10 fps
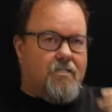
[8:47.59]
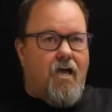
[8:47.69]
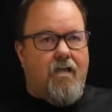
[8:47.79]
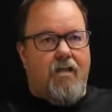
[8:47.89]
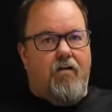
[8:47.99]

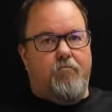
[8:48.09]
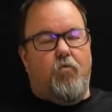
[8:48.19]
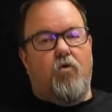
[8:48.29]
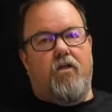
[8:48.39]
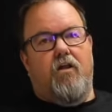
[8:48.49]
Taki and I've
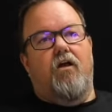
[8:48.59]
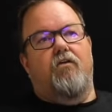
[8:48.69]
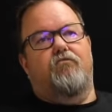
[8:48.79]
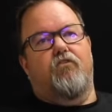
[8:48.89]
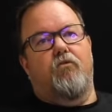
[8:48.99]
been working on
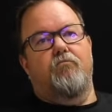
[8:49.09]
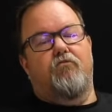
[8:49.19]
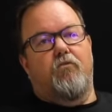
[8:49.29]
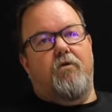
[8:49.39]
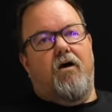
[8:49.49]
it for
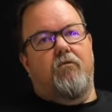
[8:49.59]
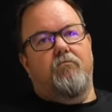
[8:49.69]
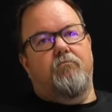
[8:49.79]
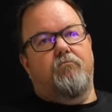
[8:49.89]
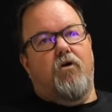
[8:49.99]
about
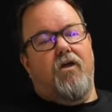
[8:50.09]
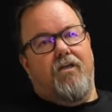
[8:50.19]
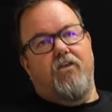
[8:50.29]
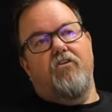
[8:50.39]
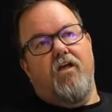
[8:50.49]
probably a
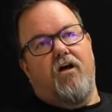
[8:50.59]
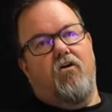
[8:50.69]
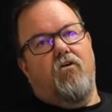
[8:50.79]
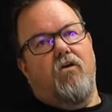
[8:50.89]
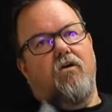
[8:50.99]
year
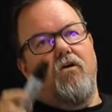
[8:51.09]
now,